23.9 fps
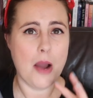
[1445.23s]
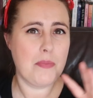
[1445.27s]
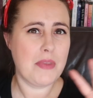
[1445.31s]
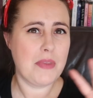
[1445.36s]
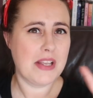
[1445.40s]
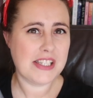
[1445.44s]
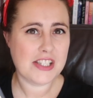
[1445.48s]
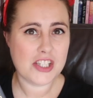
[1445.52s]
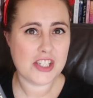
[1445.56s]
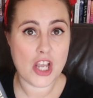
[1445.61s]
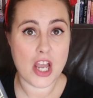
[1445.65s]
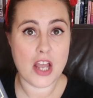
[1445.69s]

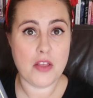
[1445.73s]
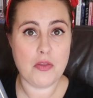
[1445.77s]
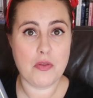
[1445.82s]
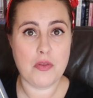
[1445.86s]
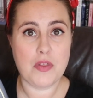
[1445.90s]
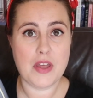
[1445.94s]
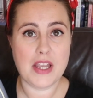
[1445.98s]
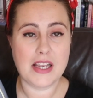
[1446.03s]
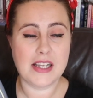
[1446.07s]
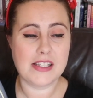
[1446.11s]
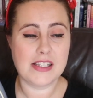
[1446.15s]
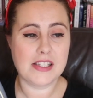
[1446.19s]
There's certain
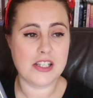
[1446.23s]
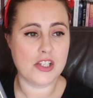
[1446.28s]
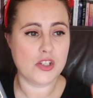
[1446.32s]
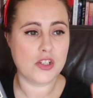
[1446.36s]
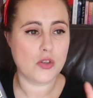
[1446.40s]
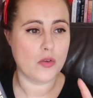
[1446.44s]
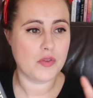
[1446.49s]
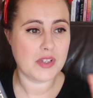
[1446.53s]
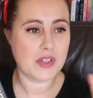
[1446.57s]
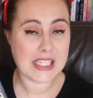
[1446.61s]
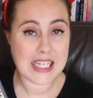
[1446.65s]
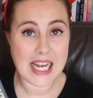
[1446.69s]
things that
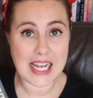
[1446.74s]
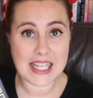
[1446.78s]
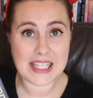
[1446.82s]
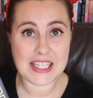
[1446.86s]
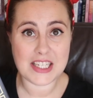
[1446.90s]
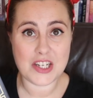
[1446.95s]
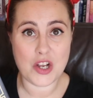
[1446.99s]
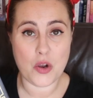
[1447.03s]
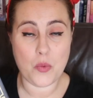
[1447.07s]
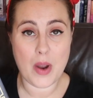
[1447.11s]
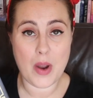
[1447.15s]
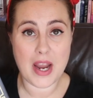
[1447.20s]
sort of stand
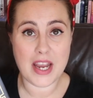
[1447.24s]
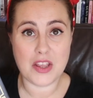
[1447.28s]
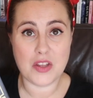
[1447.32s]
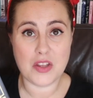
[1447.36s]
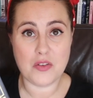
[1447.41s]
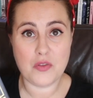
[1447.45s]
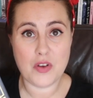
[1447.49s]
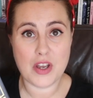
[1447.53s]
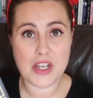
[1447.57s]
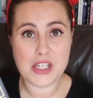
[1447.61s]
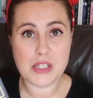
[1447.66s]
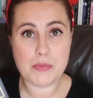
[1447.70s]
in her way in the
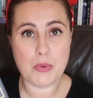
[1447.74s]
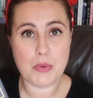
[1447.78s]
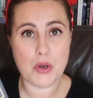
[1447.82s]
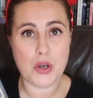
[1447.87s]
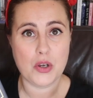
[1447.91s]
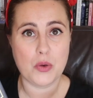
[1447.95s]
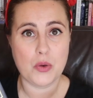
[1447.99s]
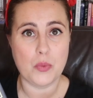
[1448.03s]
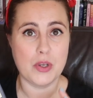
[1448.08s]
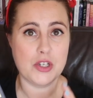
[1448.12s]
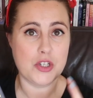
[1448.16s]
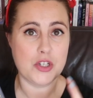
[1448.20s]
first
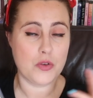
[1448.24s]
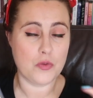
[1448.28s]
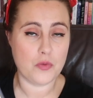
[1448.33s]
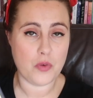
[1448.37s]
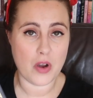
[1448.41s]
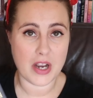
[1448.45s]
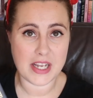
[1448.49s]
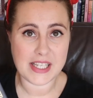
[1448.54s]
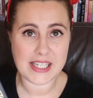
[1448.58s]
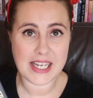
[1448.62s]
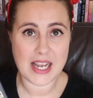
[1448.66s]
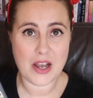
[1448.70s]
book, which you
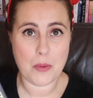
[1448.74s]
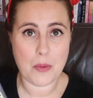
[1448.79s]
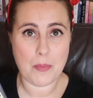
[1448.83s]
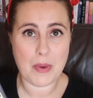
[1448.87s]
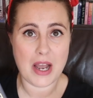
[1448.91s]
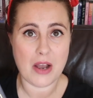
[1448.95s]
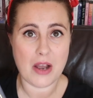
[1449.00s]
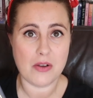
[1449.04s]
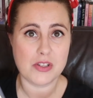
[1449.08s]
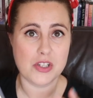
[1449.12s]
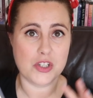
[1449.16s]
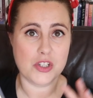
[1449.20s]
find out
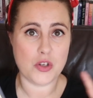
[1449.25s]
about,